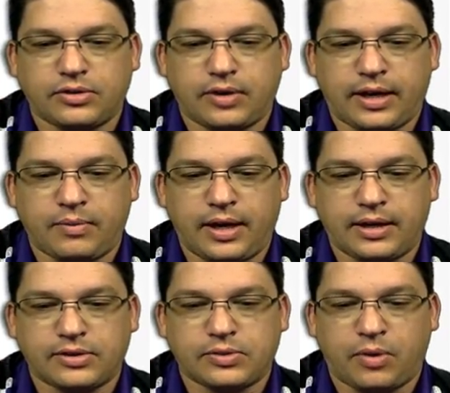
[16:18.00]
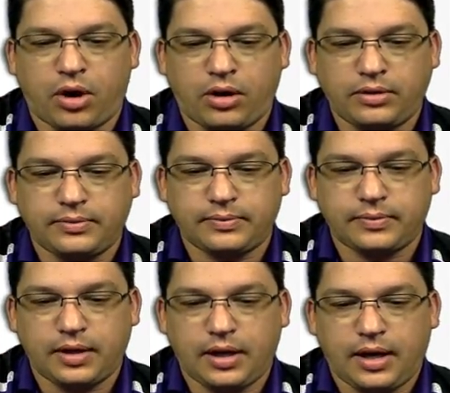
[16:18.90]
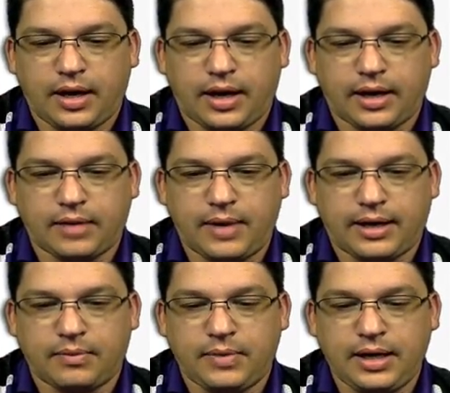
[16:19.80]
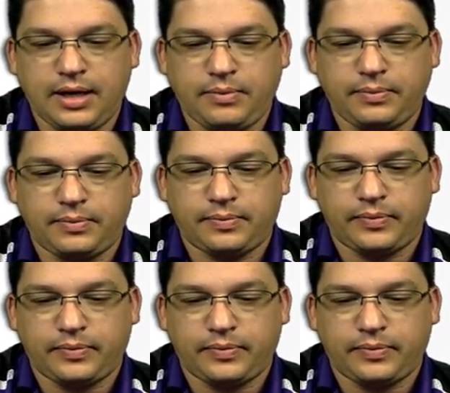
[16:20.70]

So I can make it small, I can make it medium,